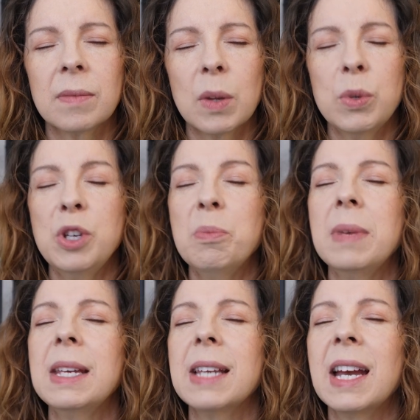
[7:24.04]
when you
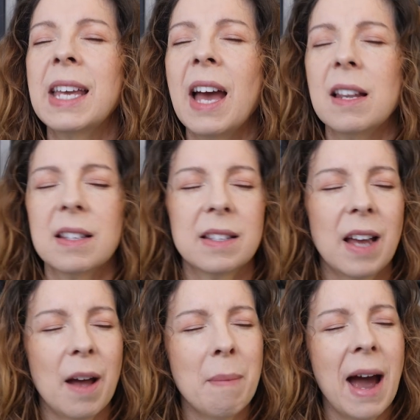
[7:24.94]
meet against
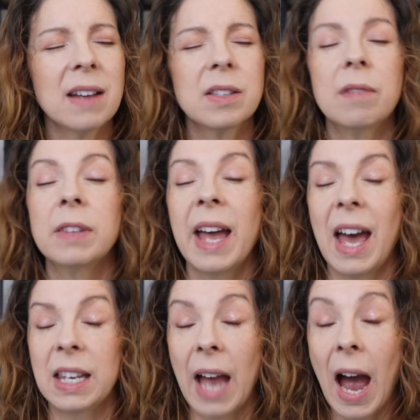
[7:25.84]
a mass of
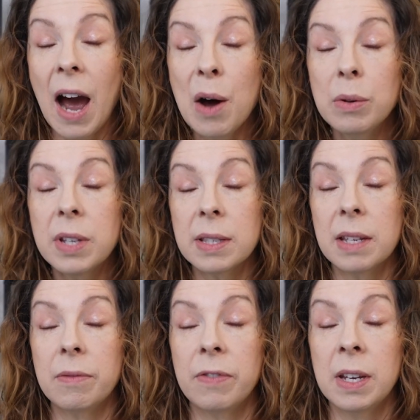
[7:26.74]
land, how does
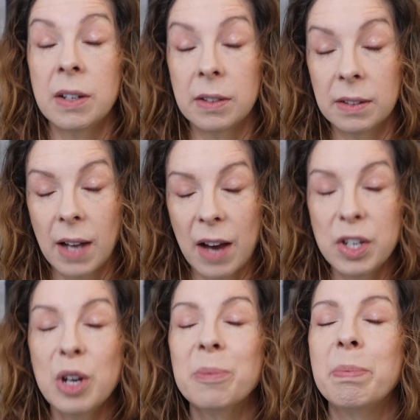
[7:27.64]
it feel? How do
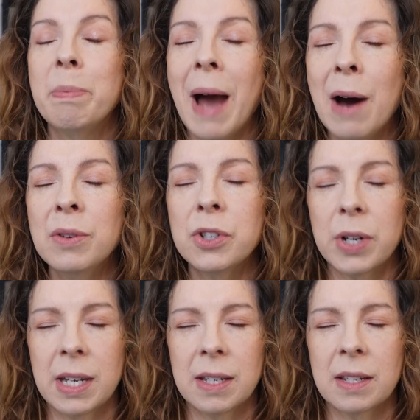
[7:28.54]
your
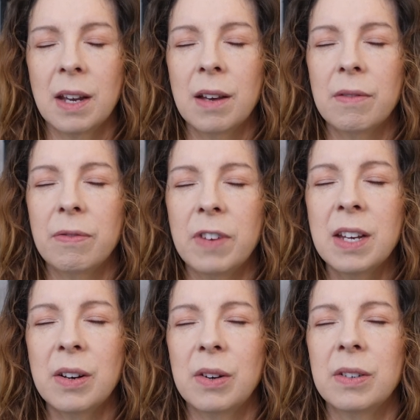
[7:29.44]
boundaries
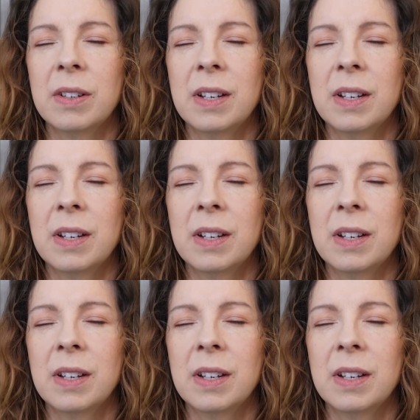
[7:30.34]
feel?